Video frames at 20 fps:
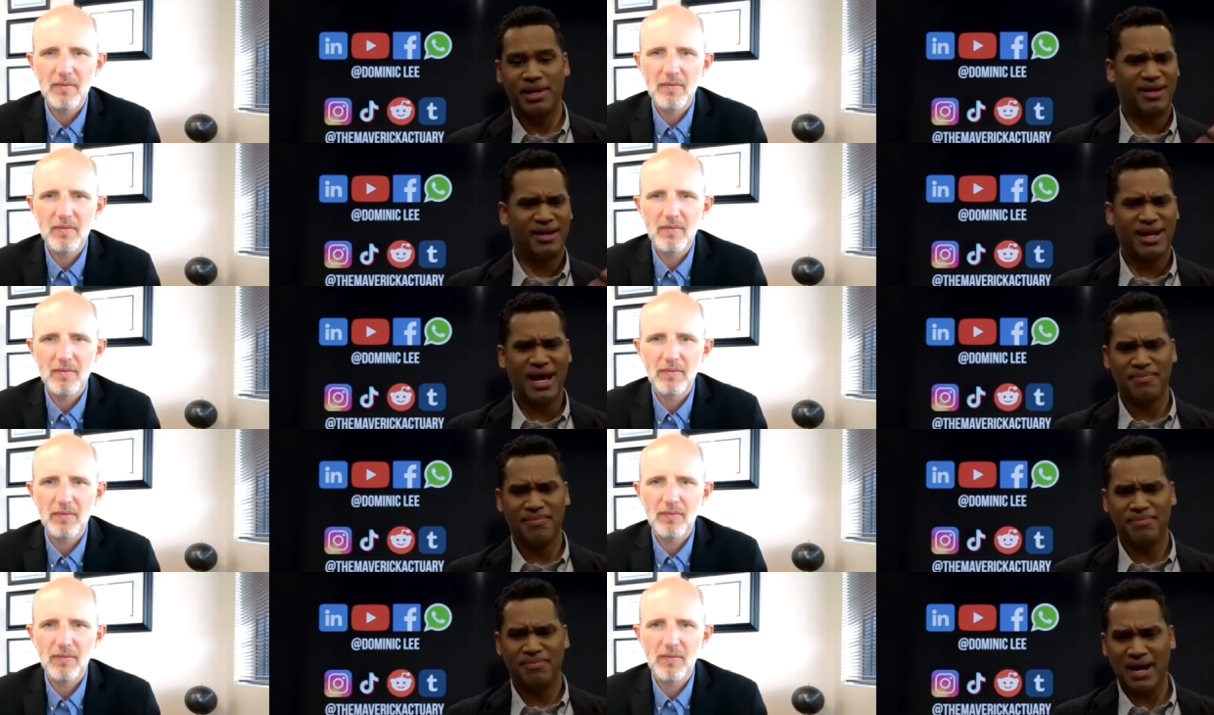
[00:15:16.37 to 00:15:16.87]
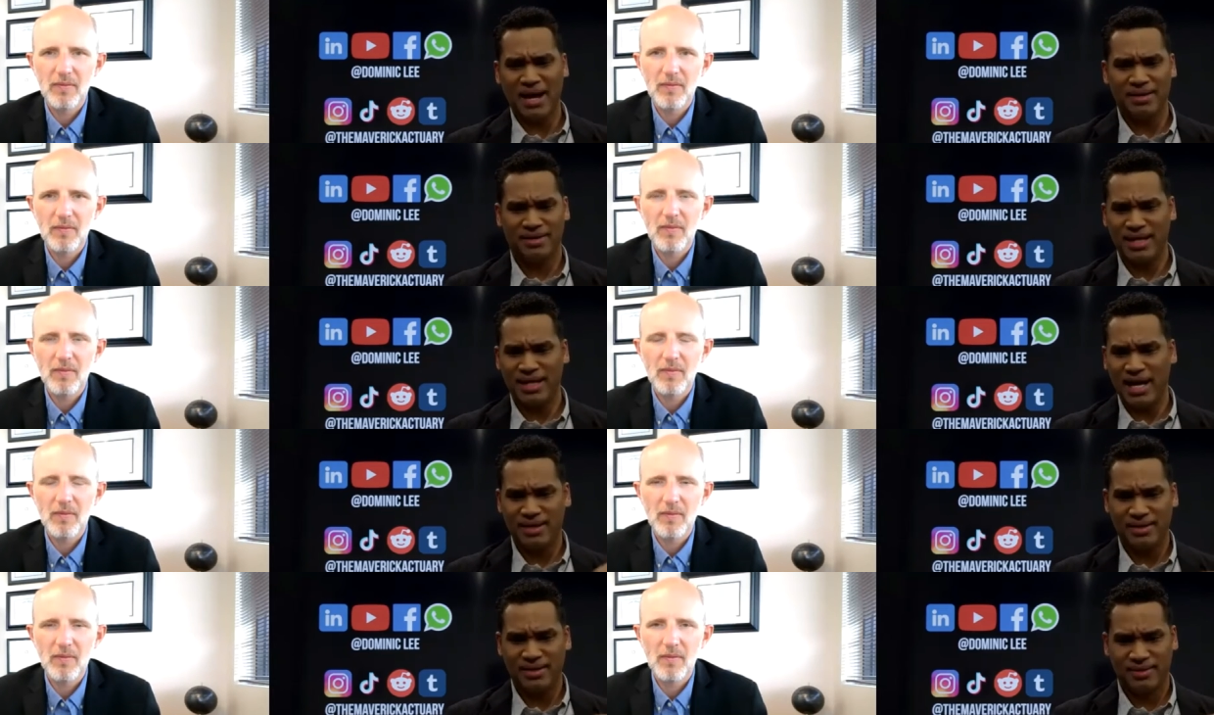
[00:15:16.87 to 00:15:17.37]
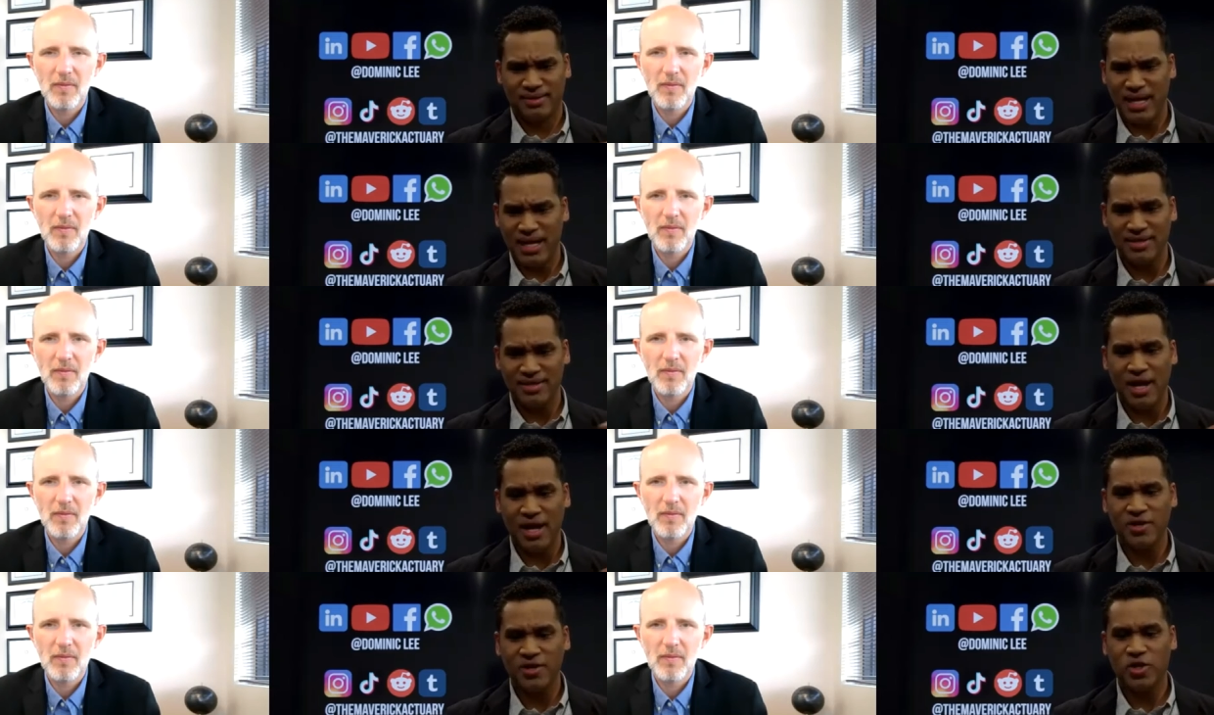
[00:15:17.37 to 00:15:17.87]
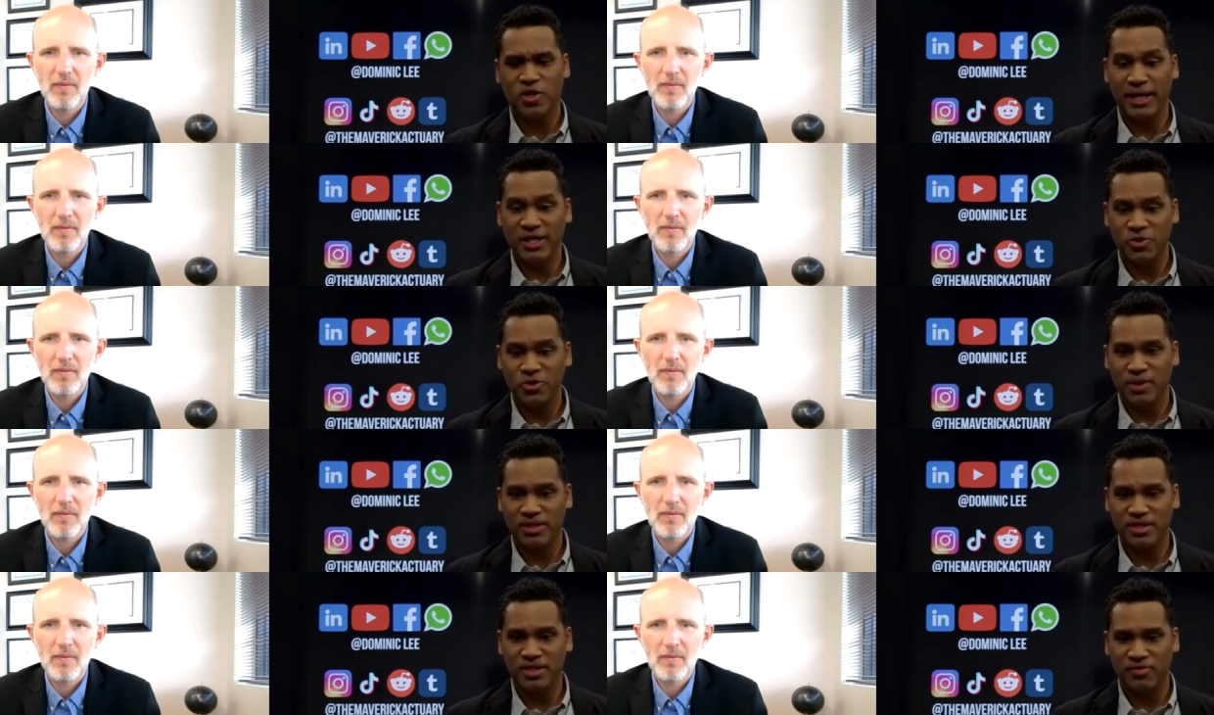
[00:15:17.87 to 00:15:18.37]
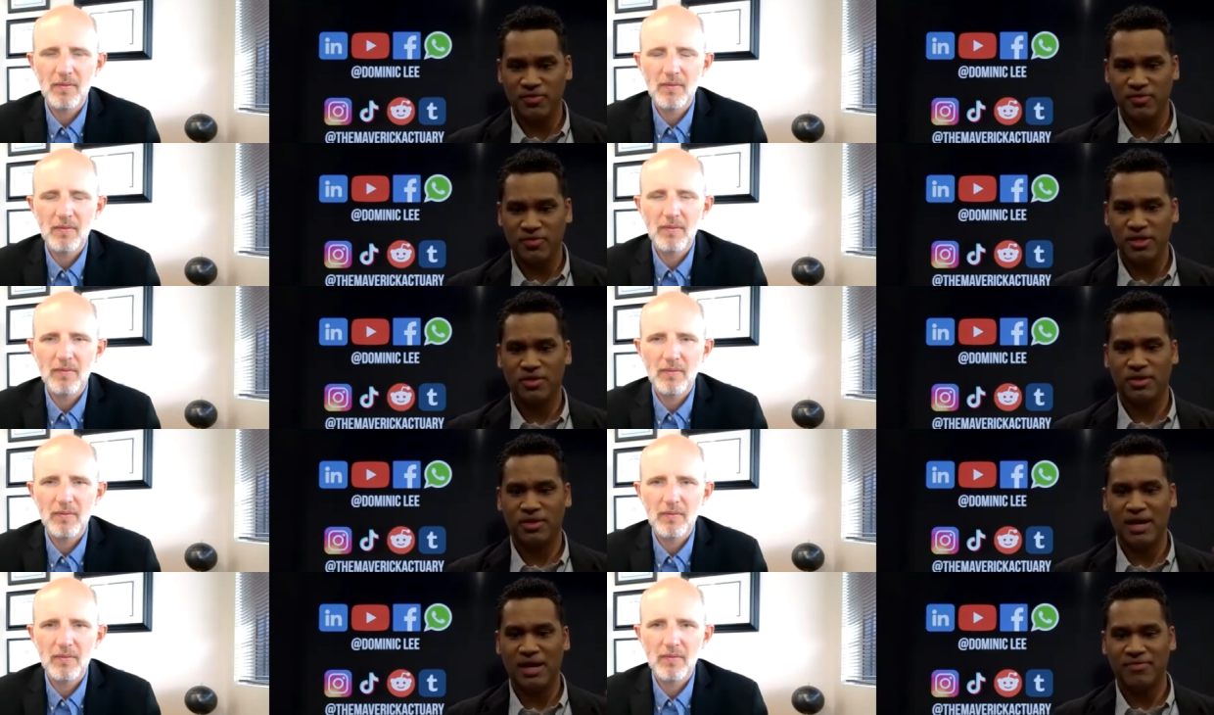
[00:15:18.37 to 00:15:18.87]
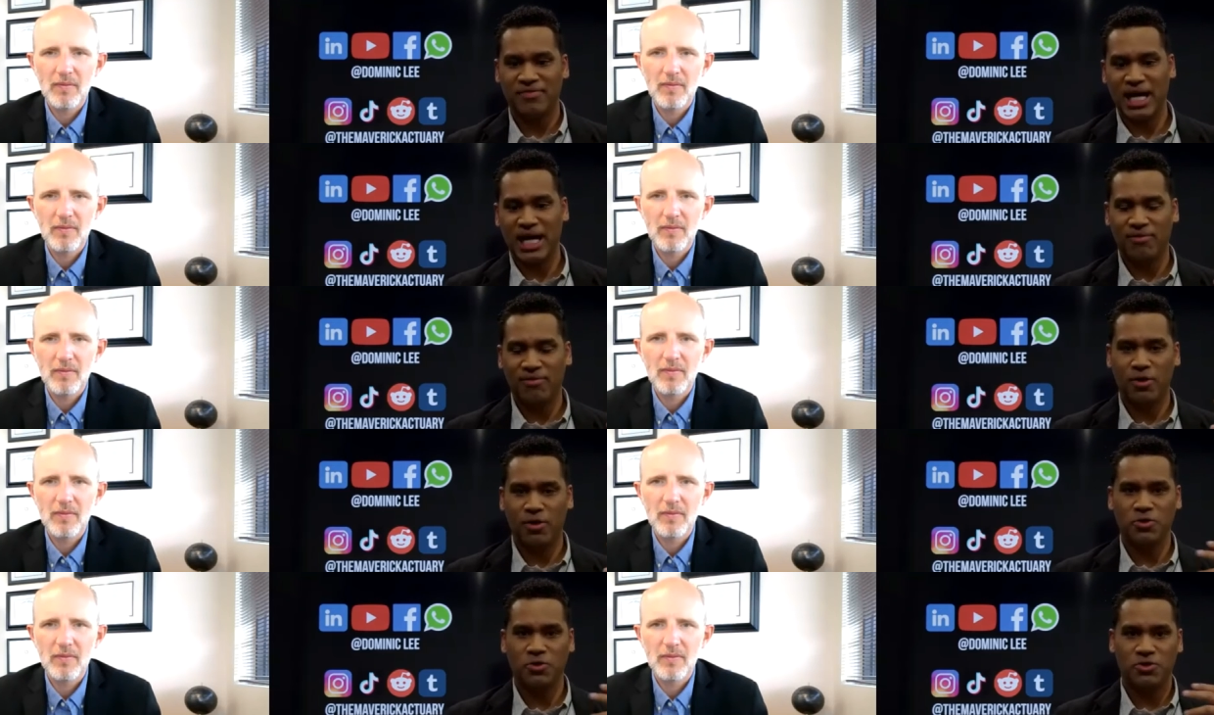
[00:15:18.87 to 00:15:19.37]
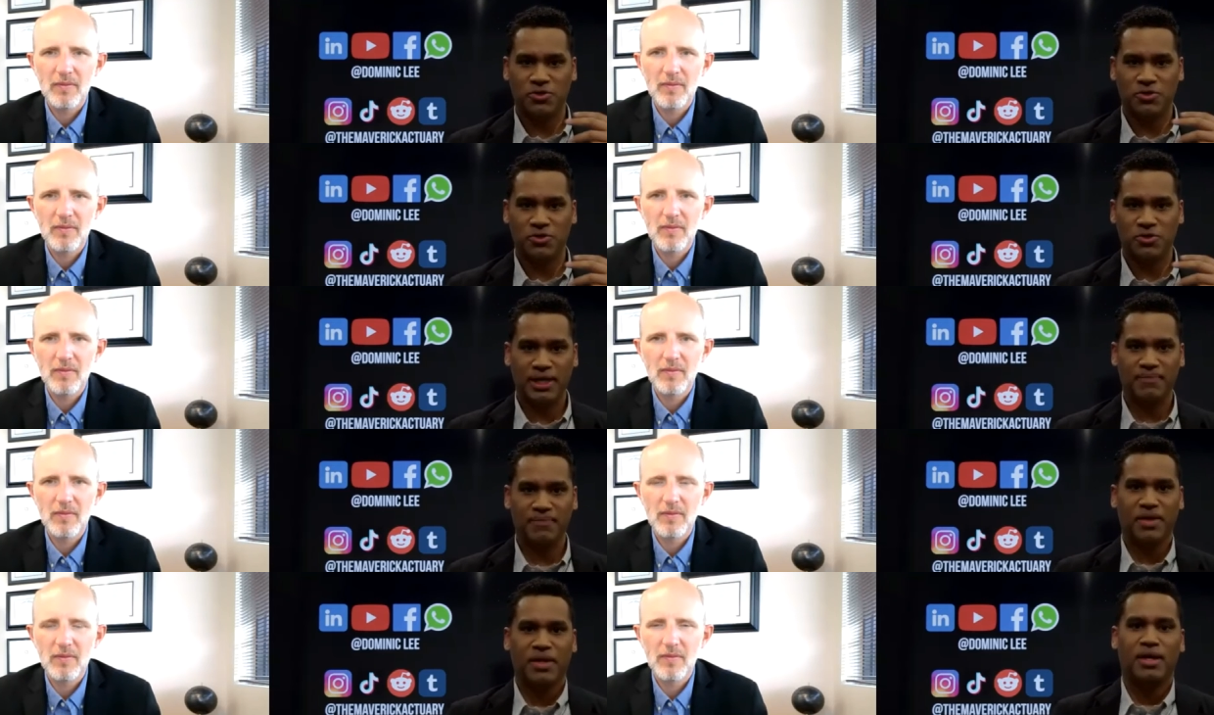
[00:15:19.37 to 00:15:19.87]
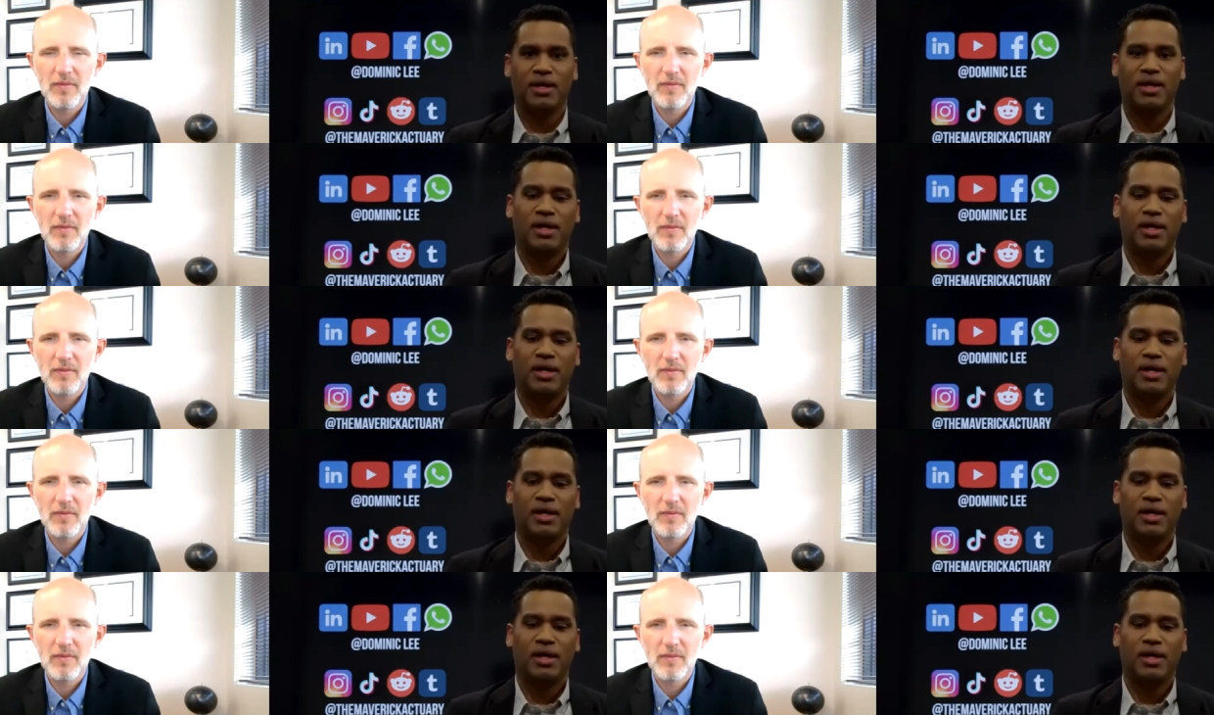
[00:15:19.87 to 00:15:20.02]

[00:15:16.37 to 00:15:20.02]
Speaker 1: I think that that that that's not domain specific, so they have to have those three.